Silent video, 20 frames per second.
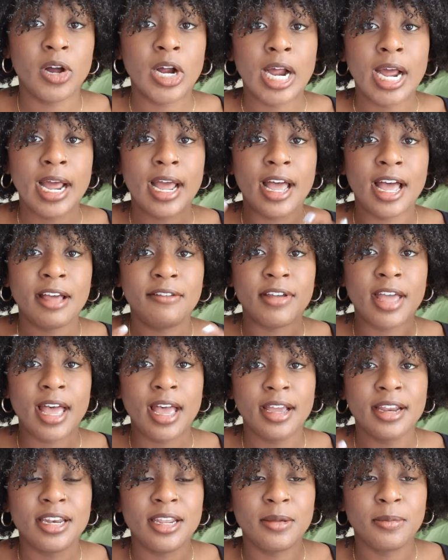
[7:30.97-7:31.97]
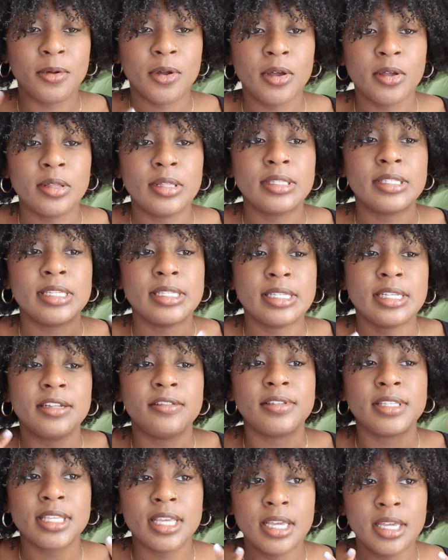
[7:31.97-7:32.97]
I have acne prone
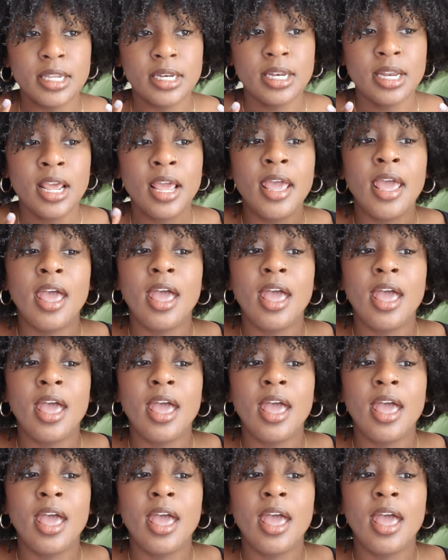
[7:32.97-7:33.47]
sensitive skin.